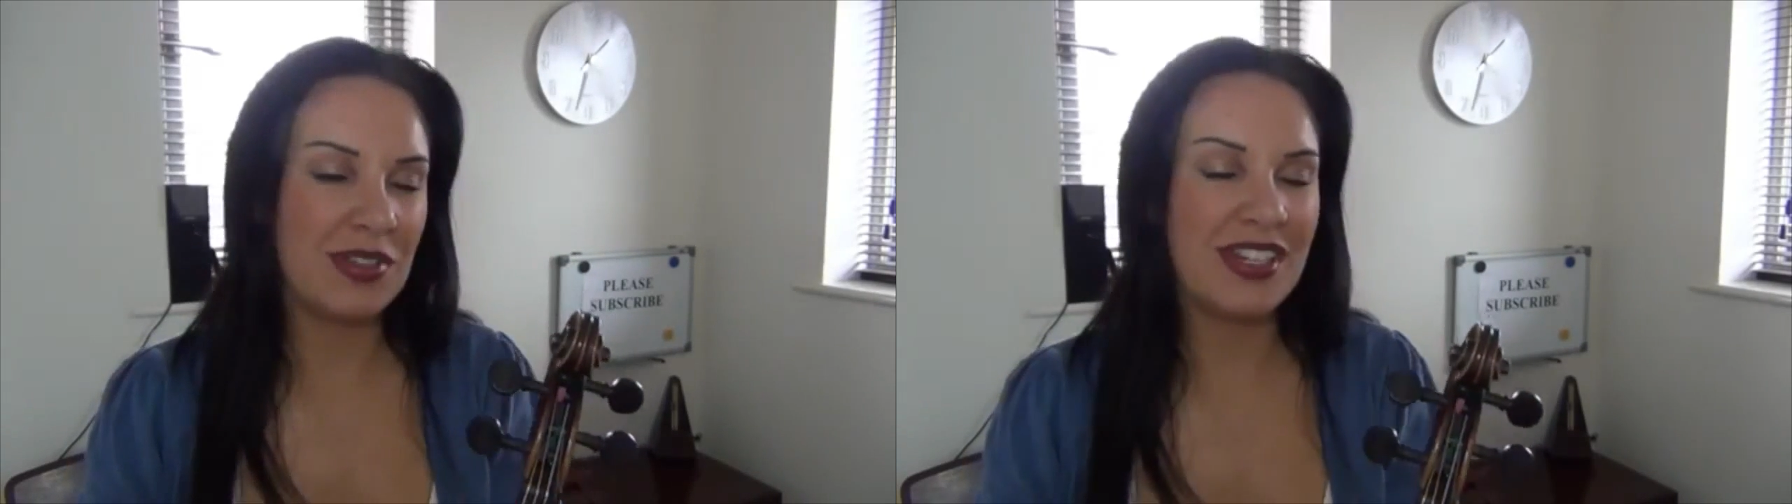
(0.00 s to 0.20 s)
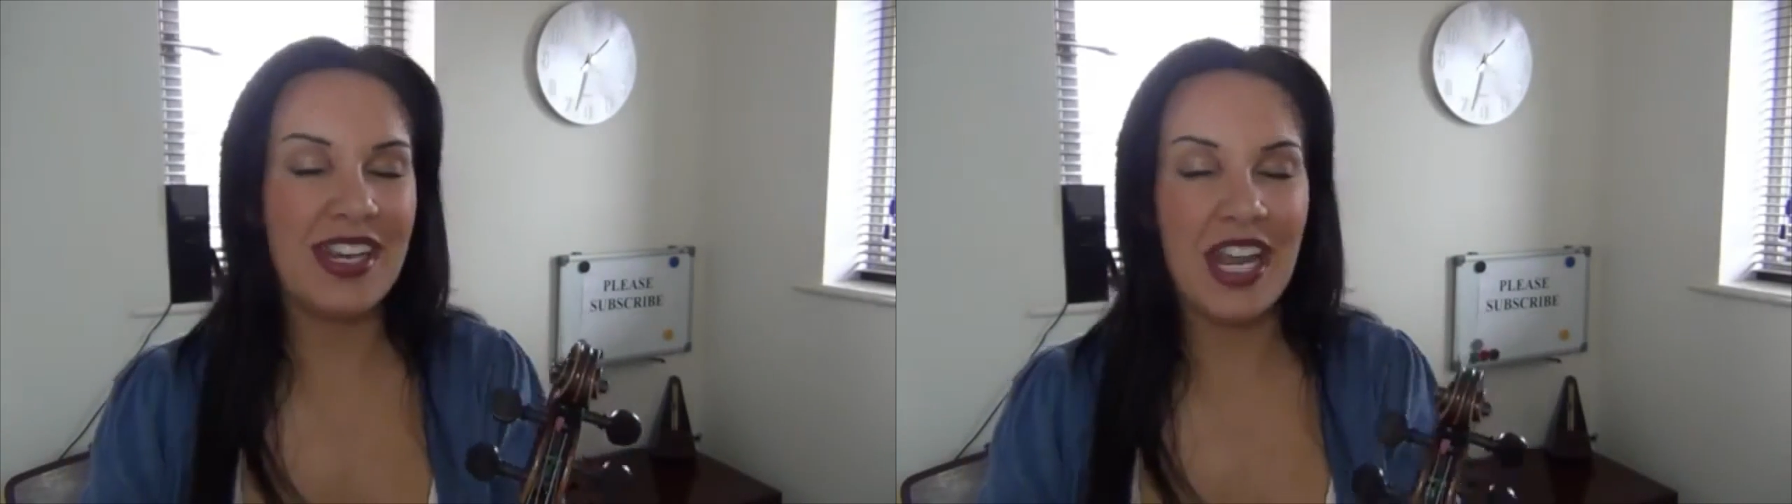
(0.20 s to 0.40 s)

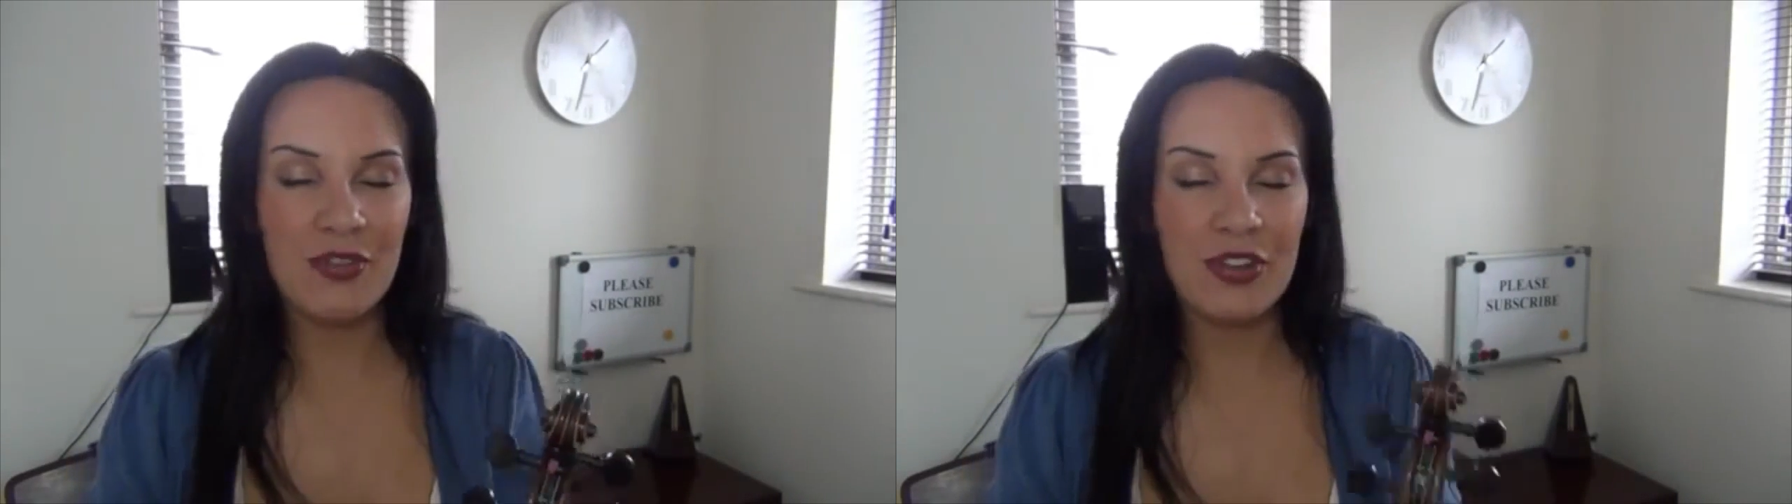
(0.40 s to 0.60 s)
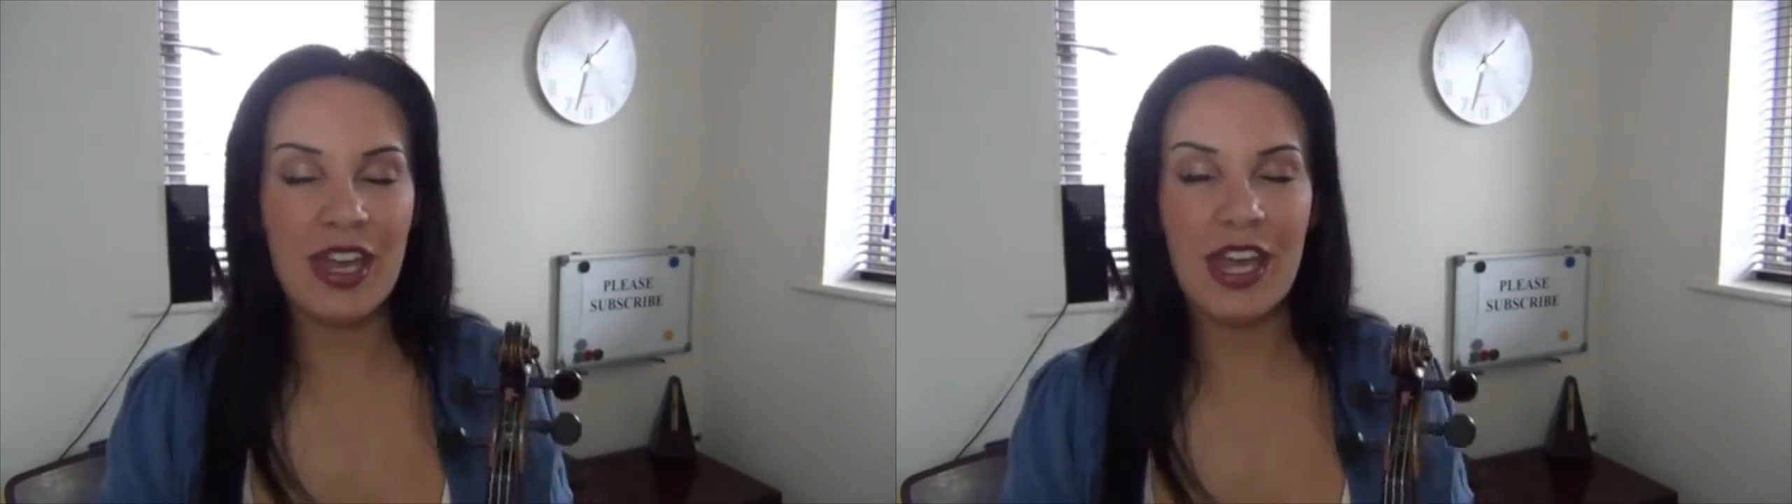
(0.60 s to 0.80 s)
But
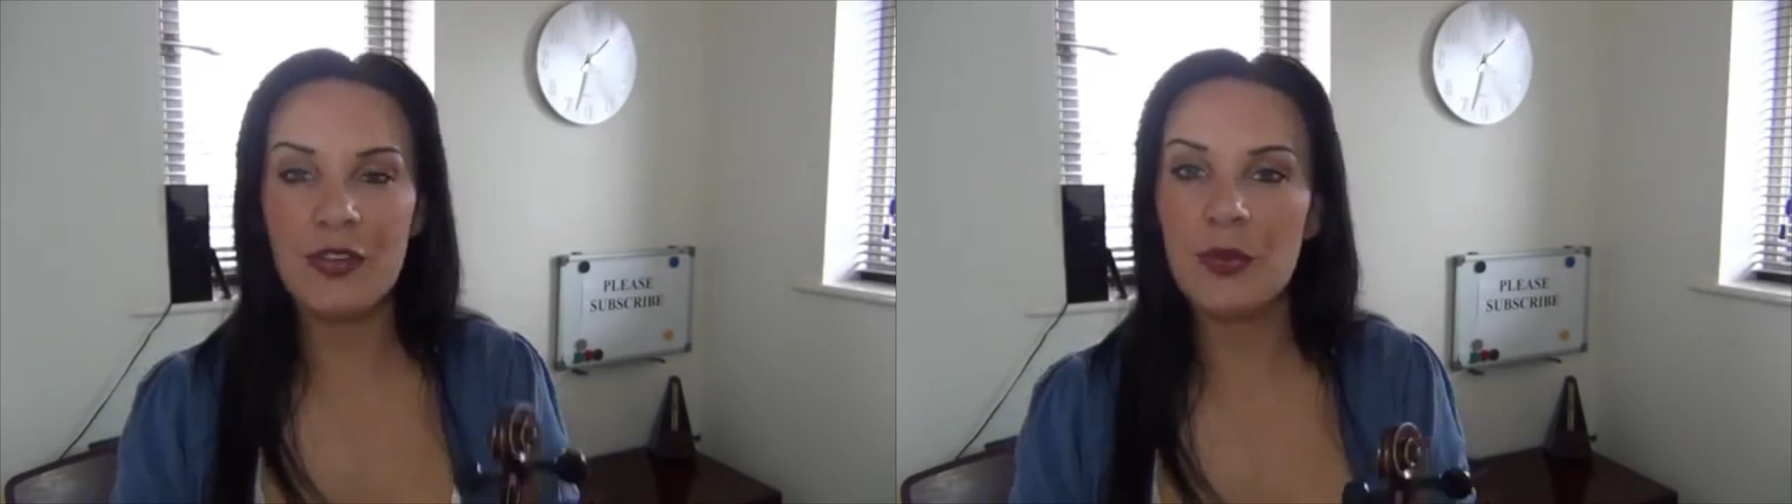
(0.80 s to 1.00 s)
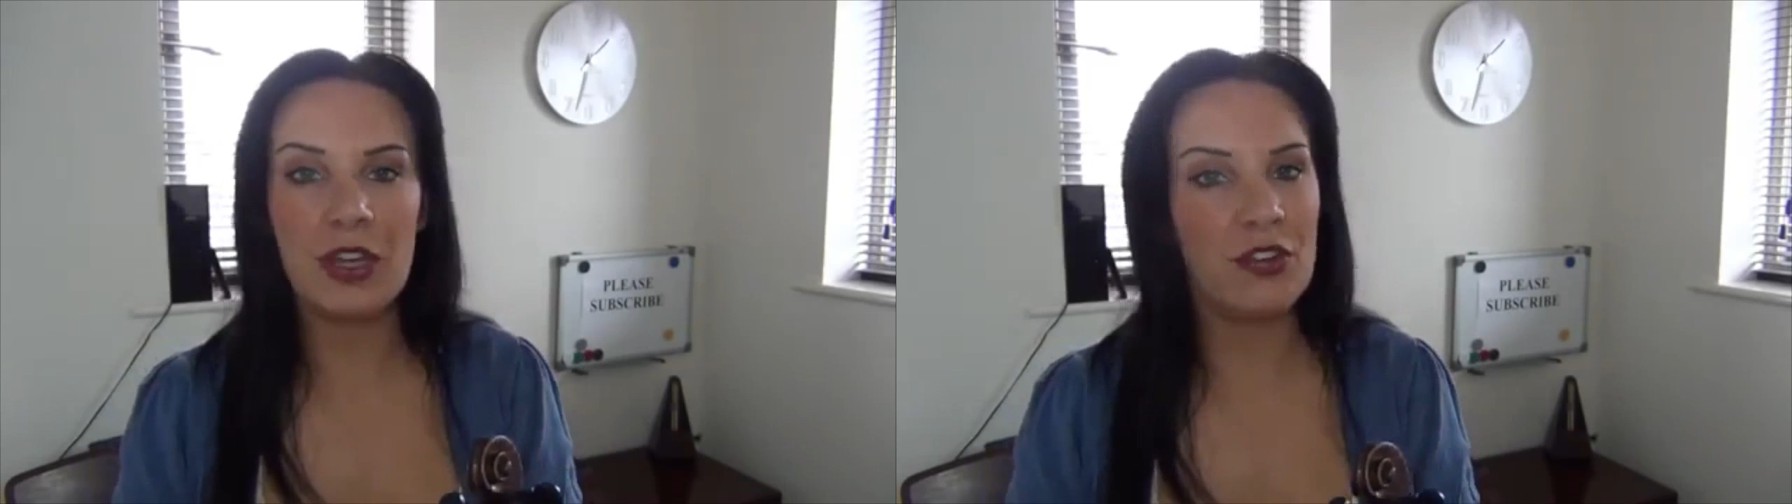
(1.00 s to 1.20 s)
never
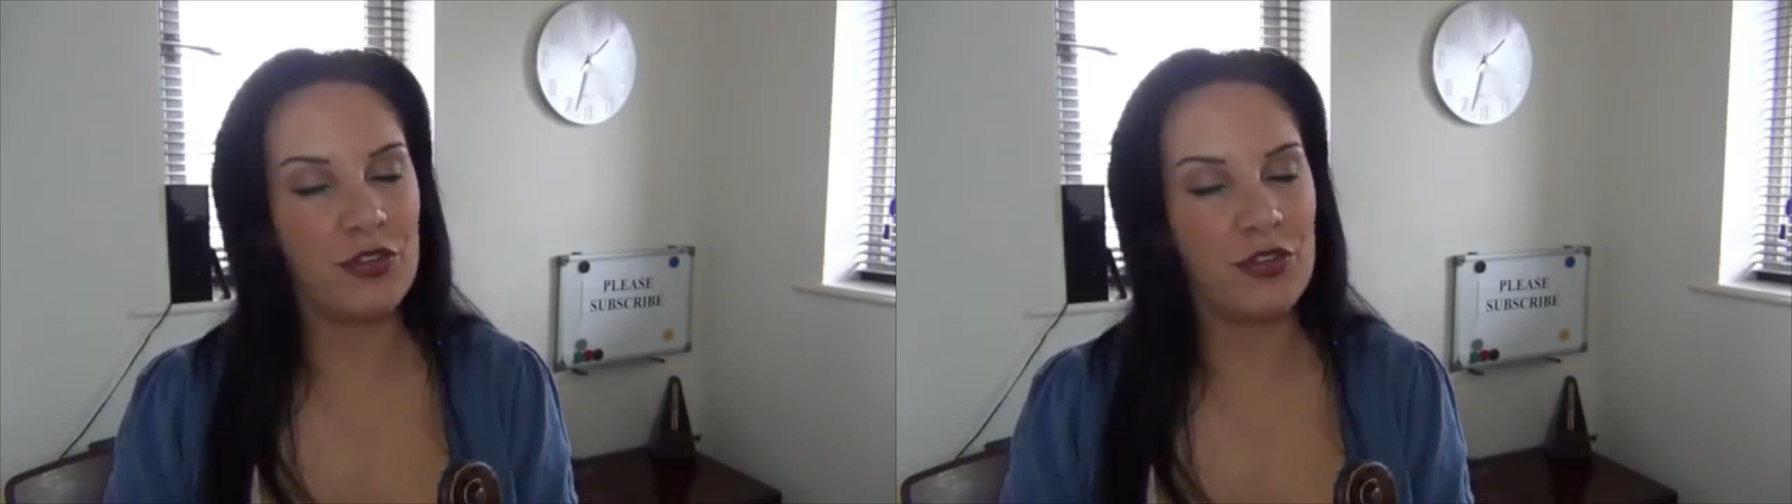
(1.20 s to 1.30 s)
ever be